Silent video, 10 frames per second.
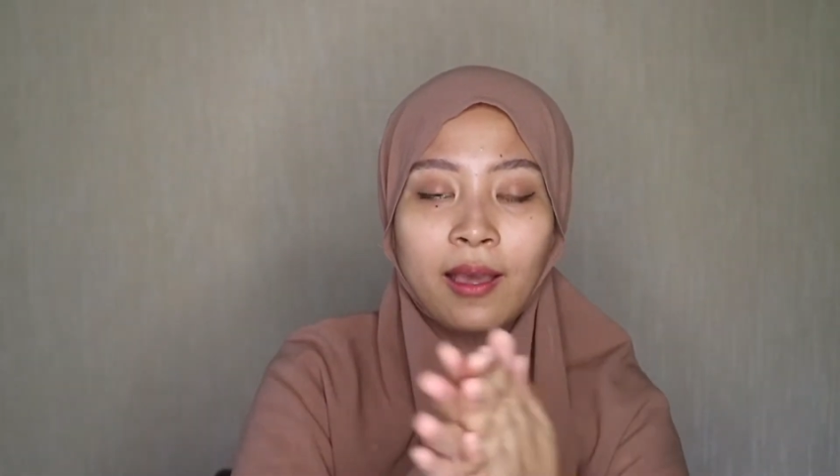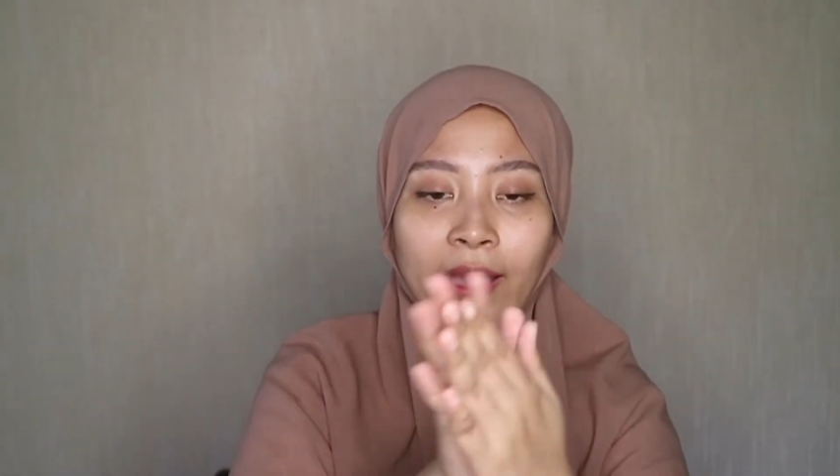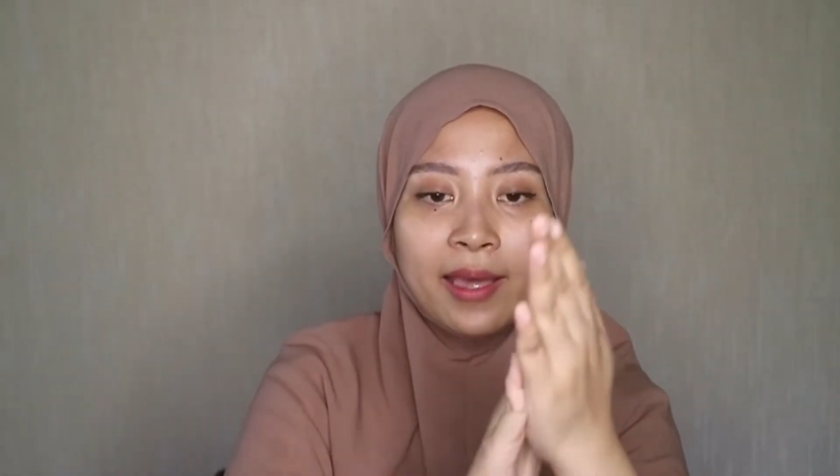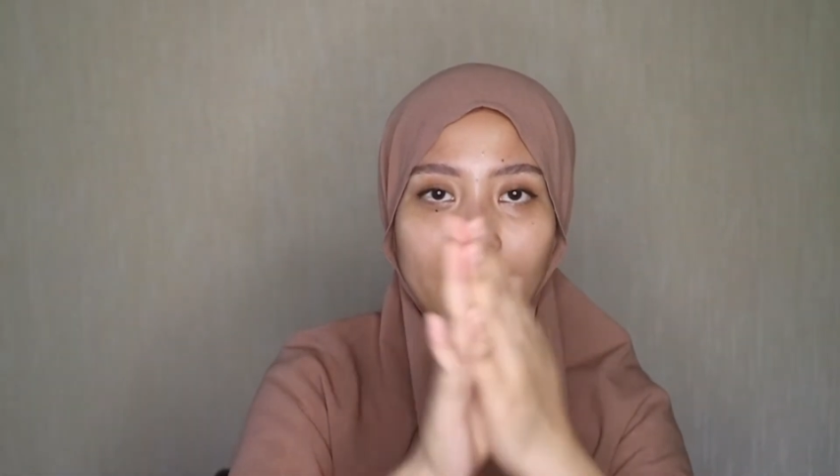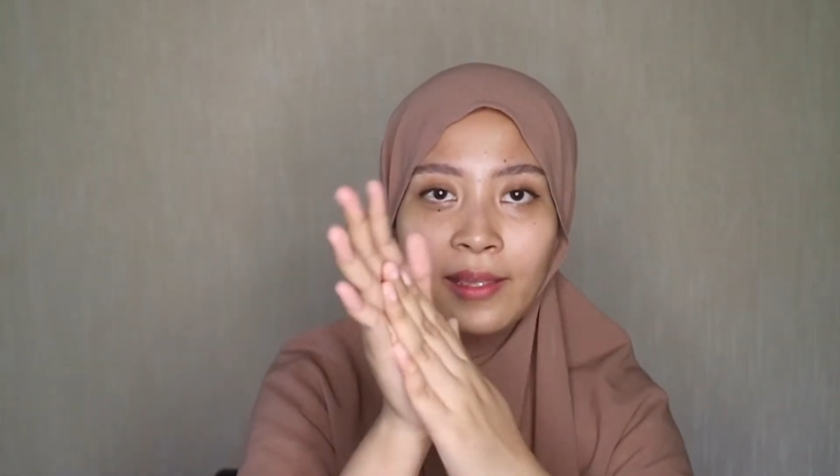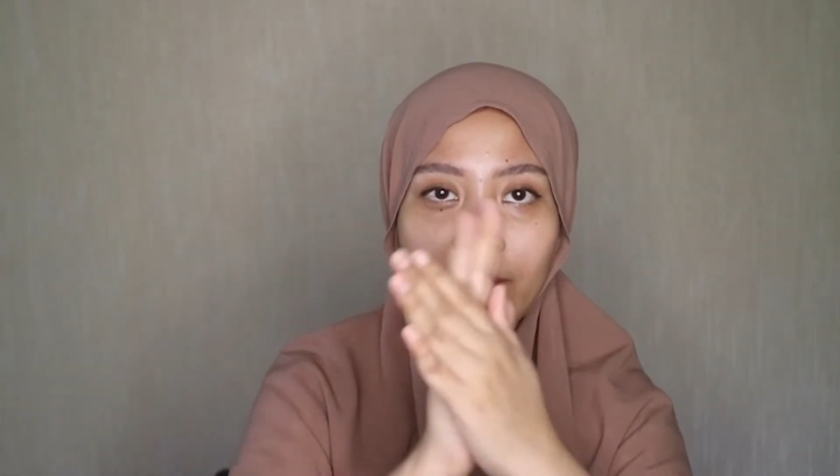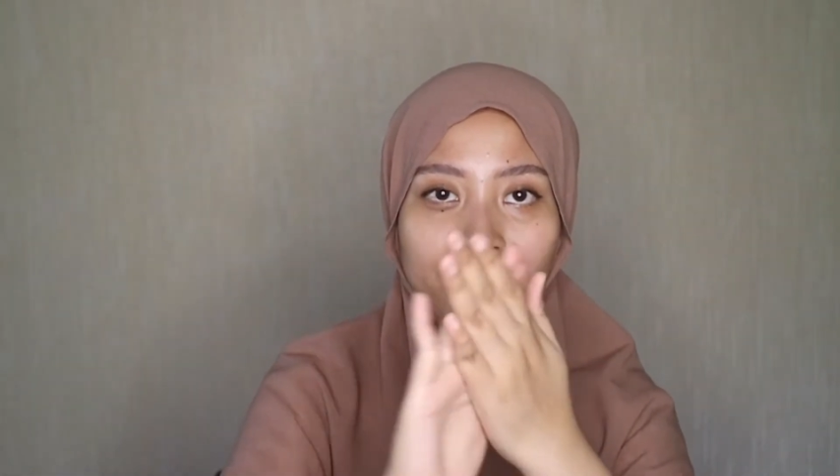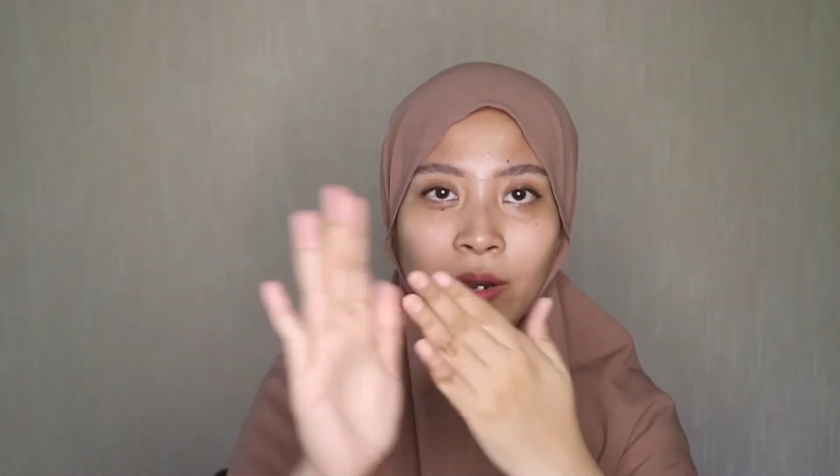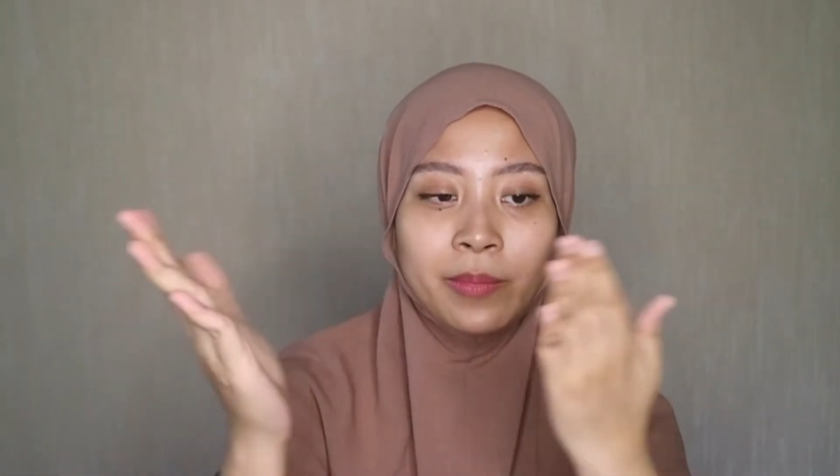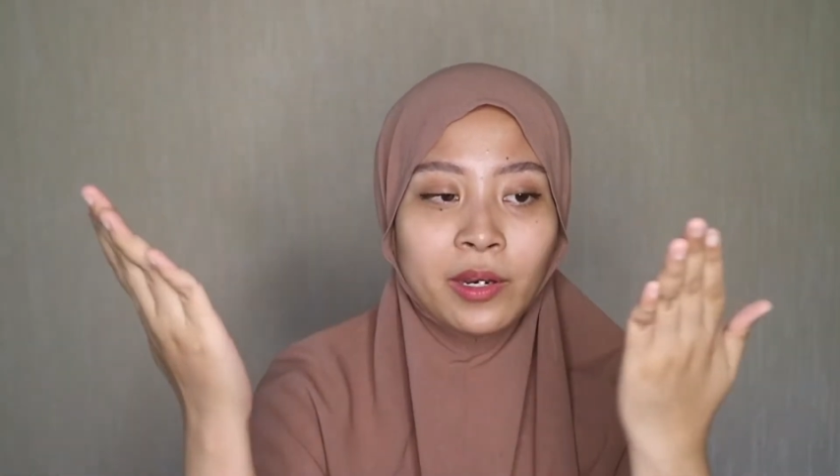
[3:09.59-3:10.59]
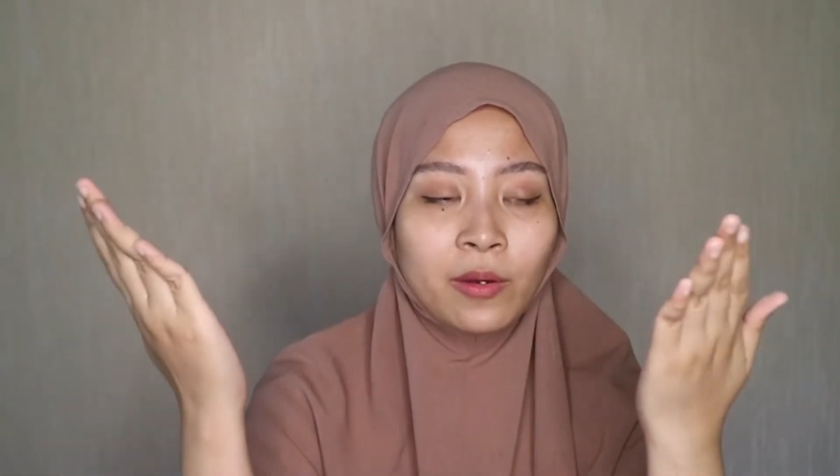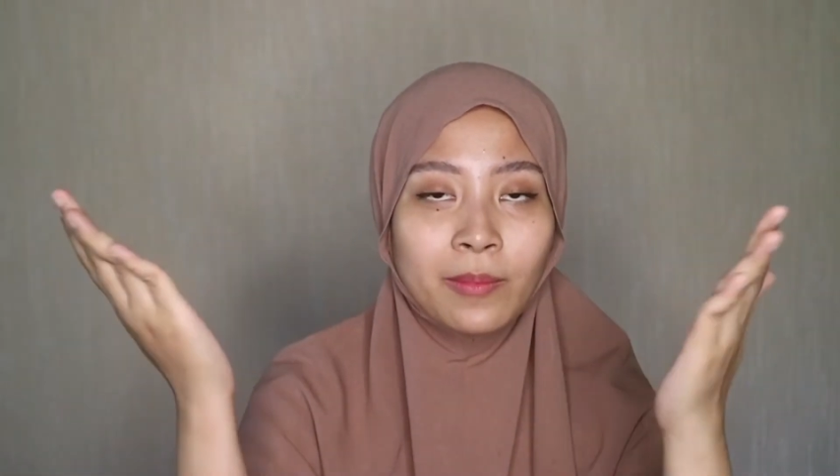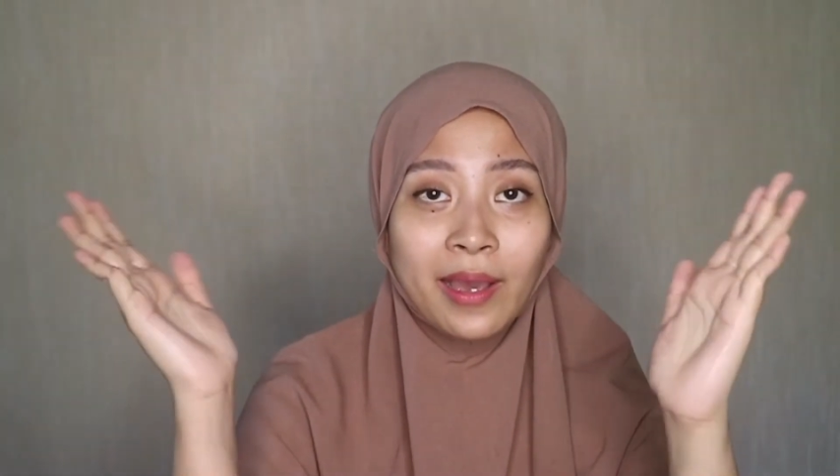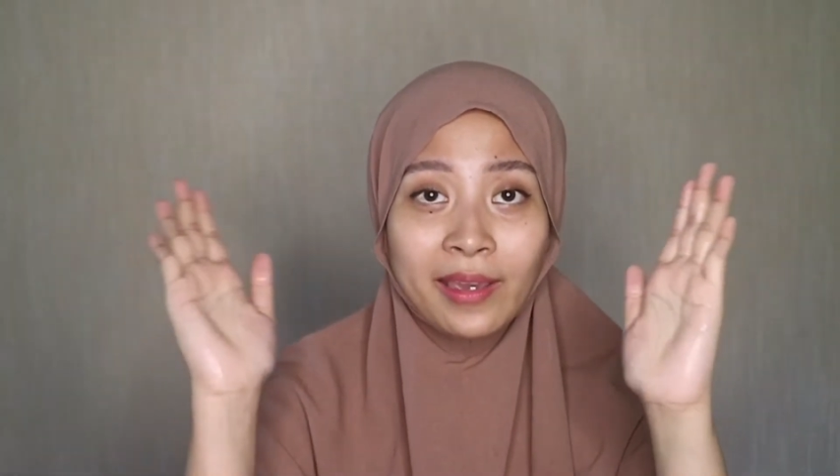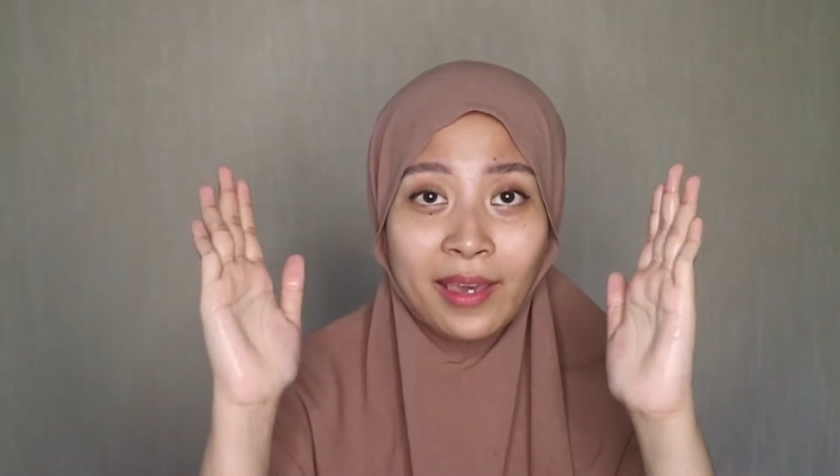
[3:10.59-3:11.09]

and rub it on my